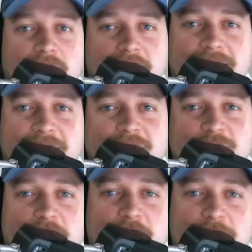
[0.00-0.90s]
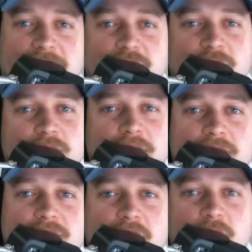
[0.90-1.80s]
G'day guys, welcome back to another
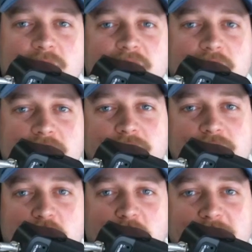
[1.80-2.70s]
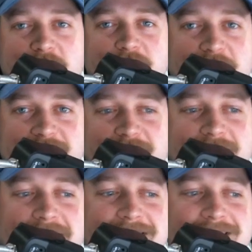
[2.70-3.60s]
video with Enno here from Fantasy
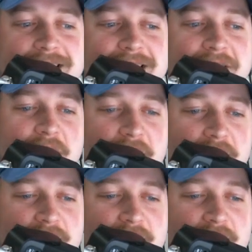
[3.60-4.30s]
Take TV.